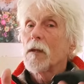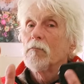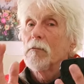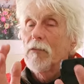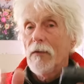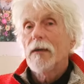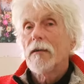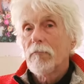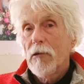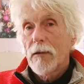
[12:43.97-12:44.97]
but providing
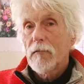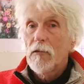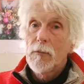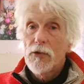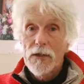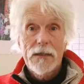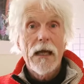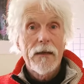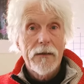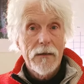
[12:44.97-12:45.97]
the bride and groom are just
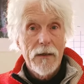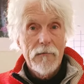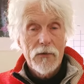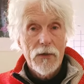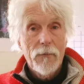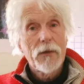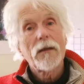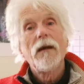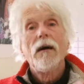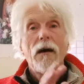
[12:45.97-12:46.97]
standing there or
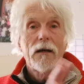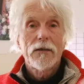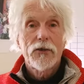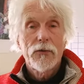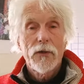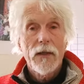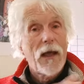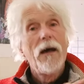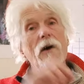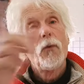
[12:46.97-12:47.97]
something, I can shoot at that.